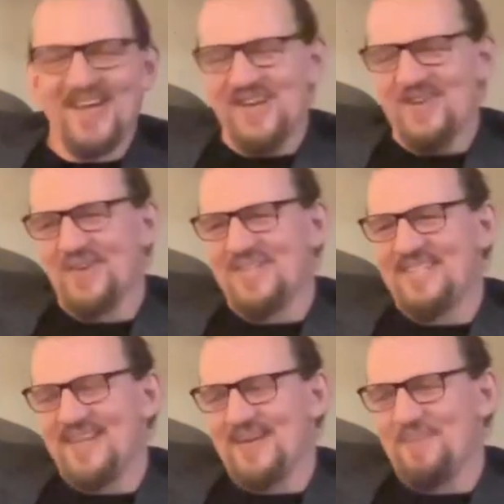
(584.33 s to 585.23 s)

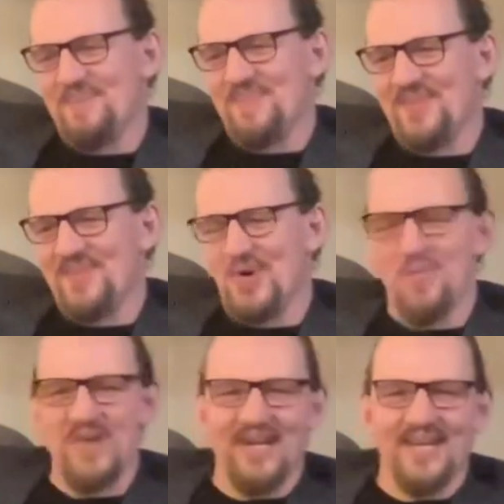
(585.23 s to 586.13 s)
not
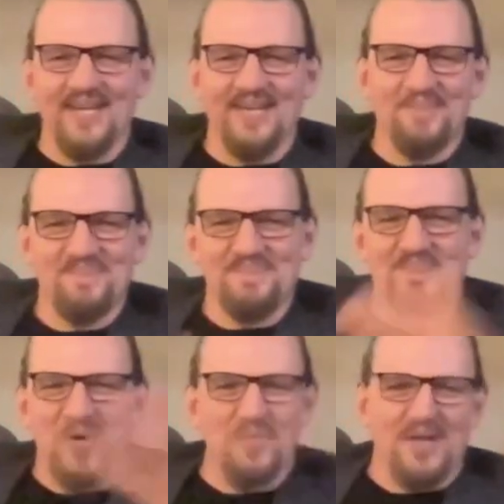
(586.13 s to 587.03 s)
really
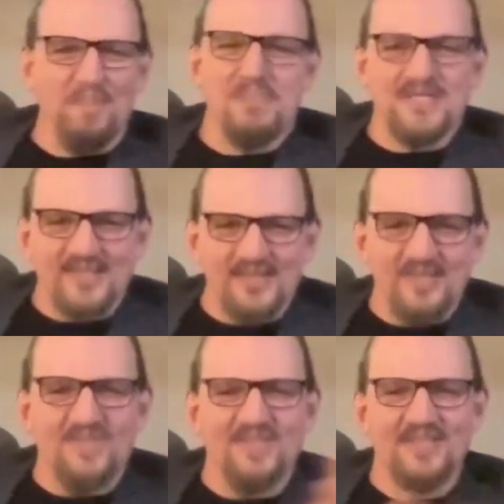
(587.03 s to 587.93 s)

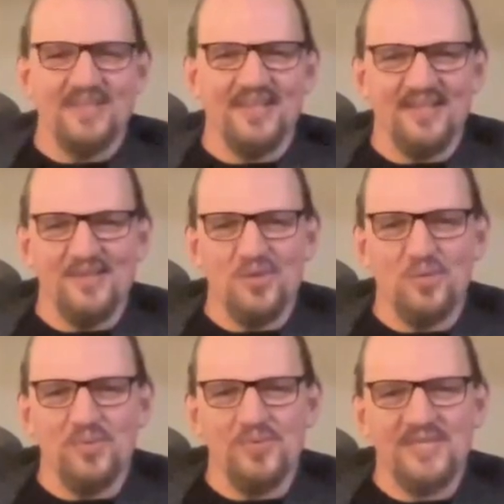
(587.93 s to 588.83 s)
businesses in the
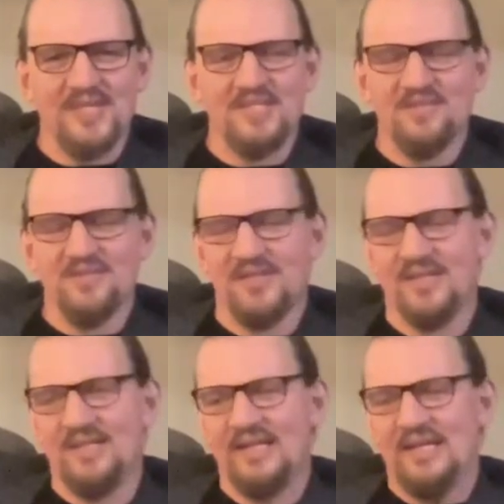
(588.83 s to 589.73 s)
normal sense of it.
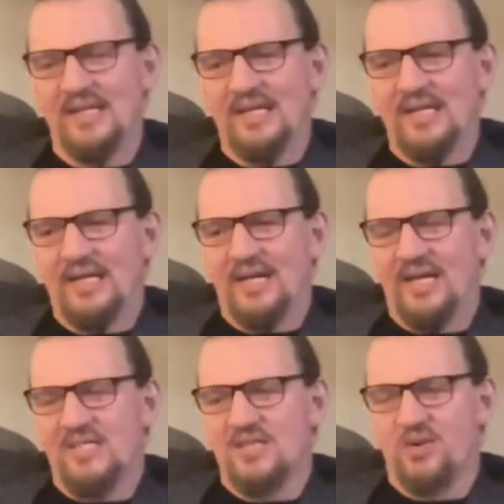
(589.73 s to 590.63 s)
And I
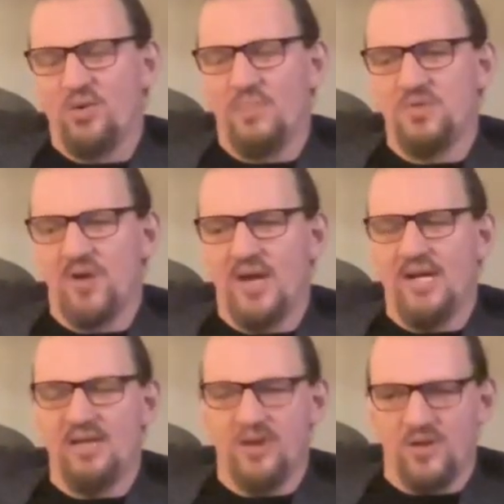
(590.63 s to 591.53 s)
guess I grew up
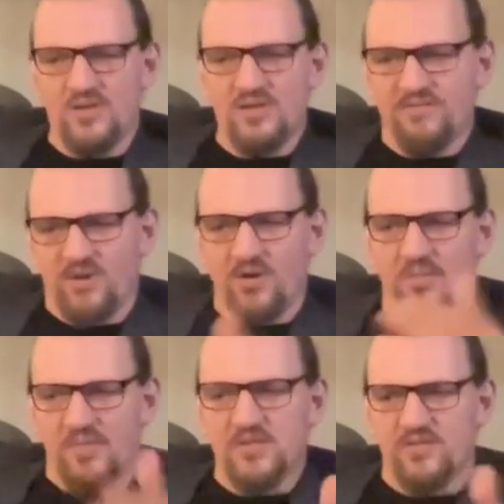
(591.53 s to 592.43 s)
training in those
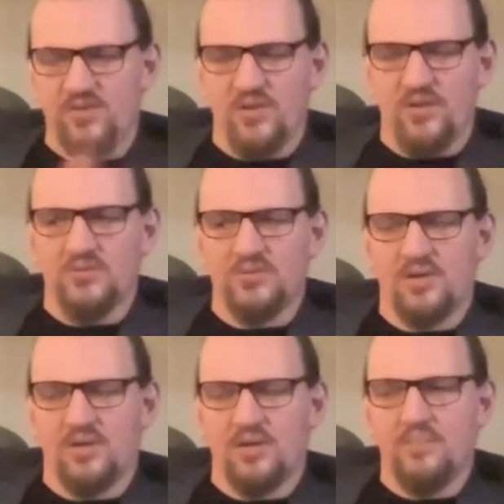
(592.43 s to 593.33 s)
environments for a long
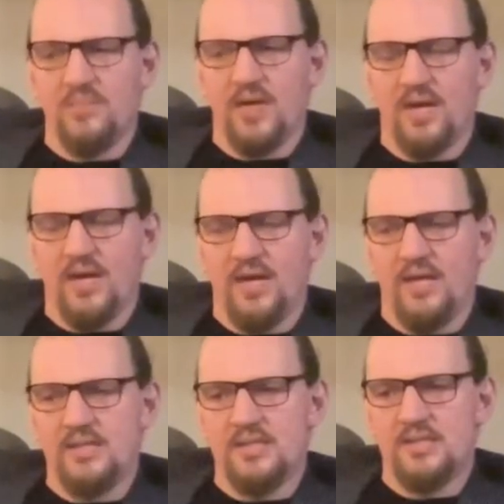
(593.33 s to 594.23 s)
time,
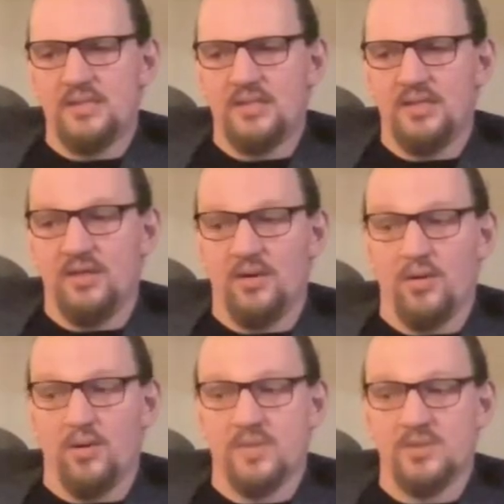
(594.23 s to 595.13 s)
and
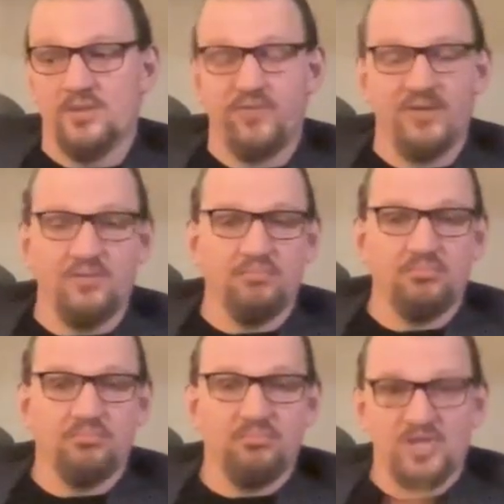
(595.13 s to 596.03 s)
I was often
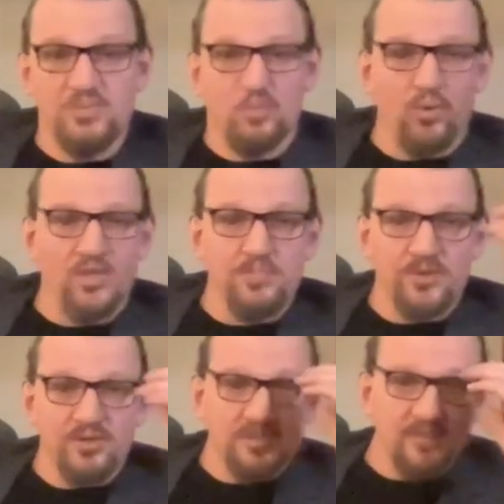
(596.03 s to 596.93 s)
the smallest
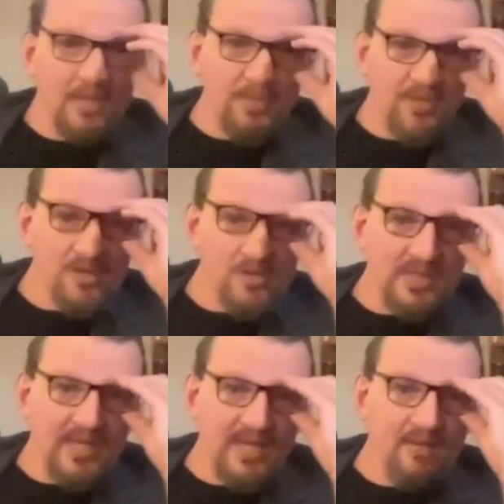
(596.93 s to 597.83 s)
person there because I was a
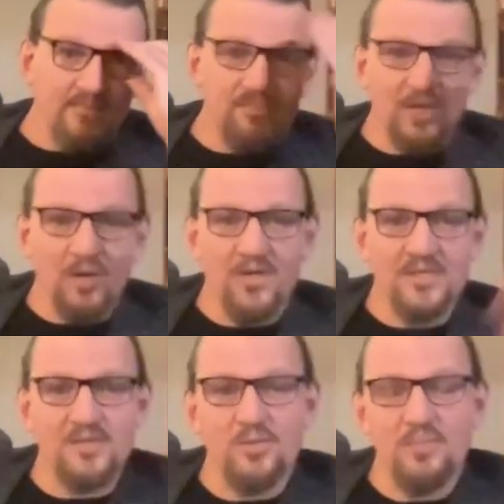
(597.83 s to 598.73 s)
kid. I
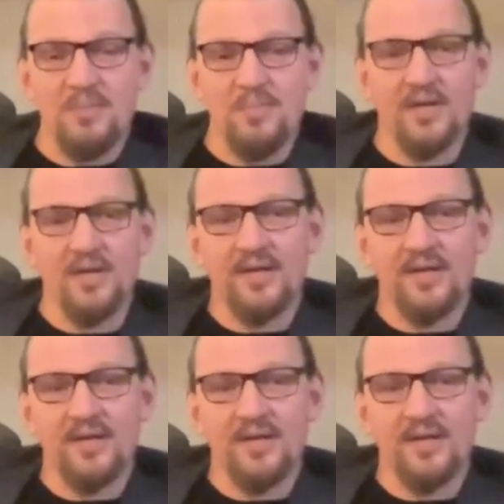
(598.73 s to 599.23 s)
still remember